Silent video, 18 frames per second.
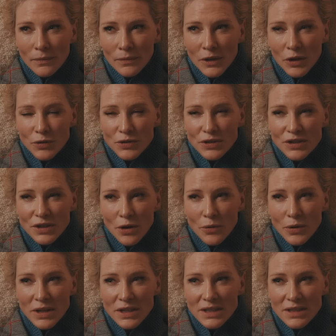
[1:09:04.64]
you're
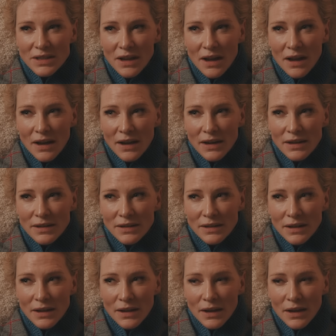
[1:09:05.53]
so inside
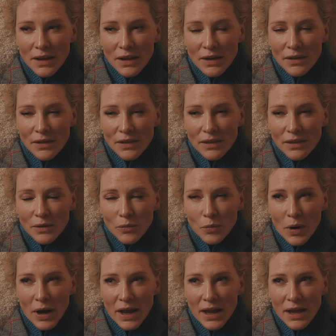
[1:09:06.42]
the
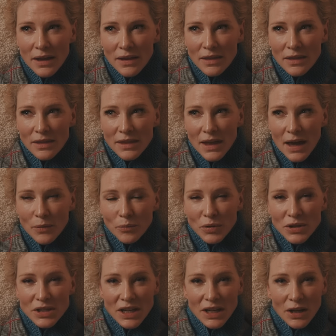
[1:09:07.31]
way that
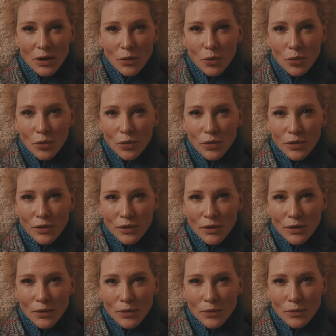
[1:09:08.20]
particular
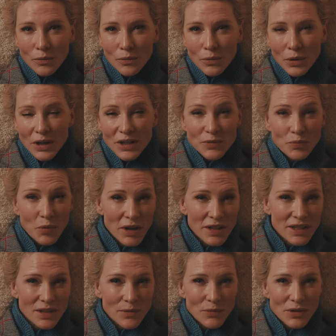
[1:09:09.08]
author will
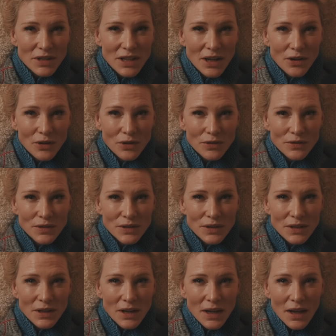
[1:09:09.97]
express
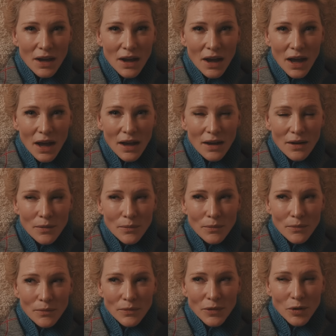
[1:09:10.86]
themselves,
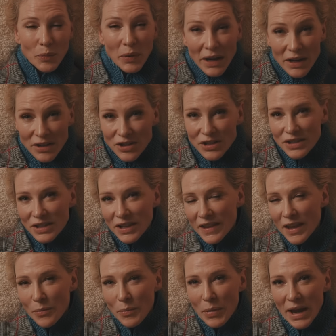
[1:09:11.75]
the pictures
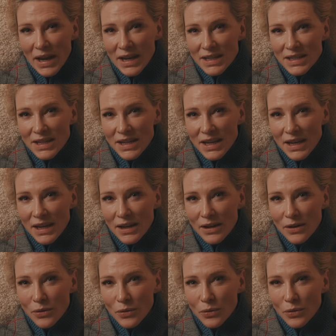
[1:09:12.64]
that they're
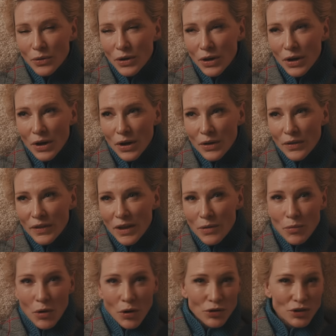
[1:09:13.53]
painting or the
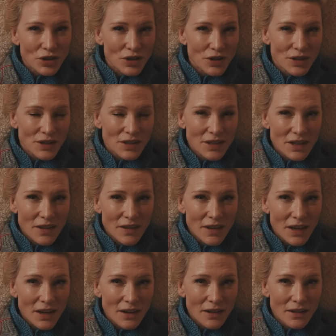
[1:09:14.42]
emotions that
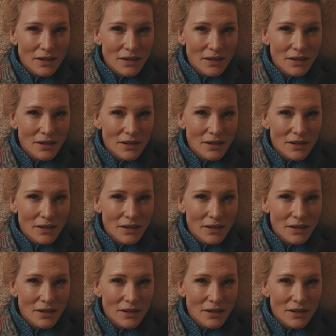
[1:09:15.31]
they're